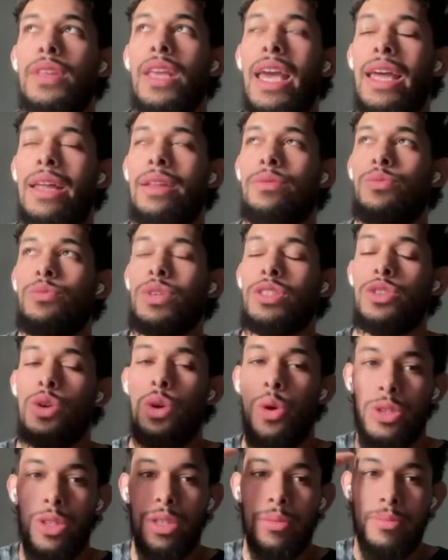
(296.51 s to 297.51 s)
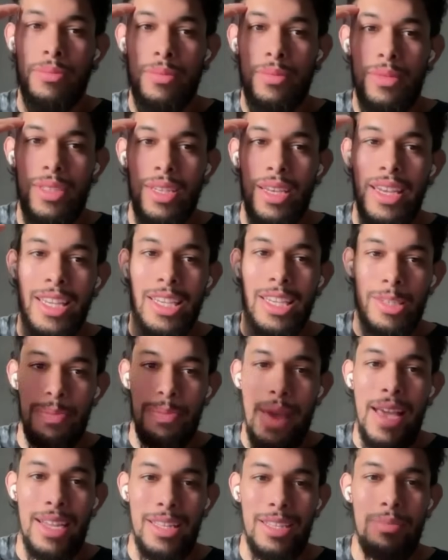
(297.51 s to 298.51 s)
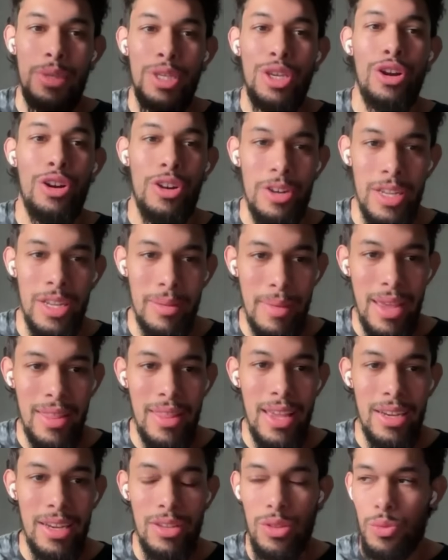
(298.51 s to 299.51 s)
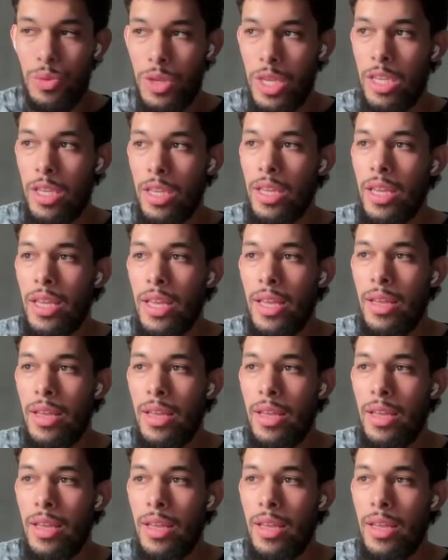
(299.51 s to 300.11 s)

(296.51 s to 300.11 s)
and we told them to expect to be hurting by the end of the week.